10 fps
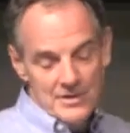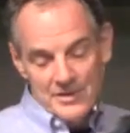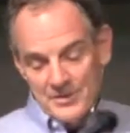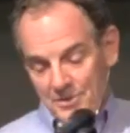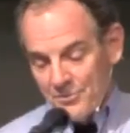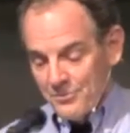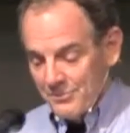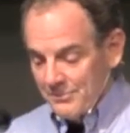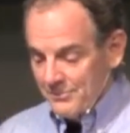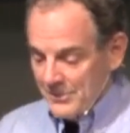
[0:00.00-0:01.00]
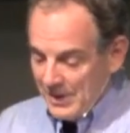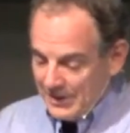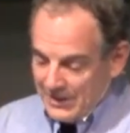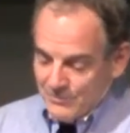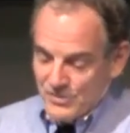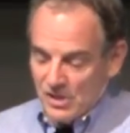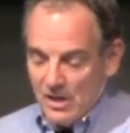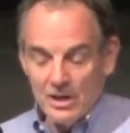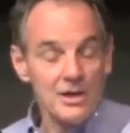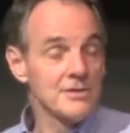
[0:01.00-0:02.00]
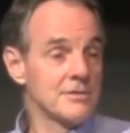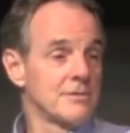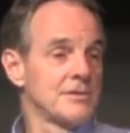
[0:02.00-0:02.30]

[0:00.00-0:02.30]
you know, uh, Kim Jong un,